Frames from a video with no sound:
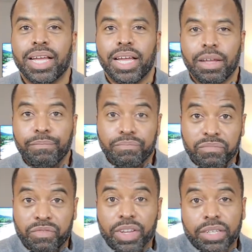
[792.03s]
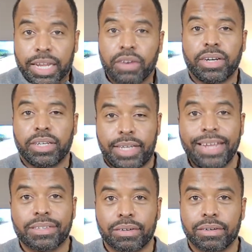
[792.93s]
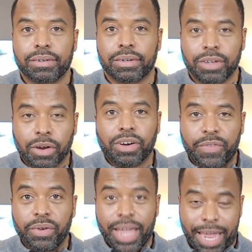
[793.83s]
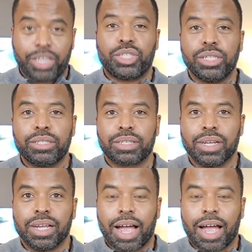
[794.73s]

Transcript: It feels like you're in a desert. You're going to feel anxious.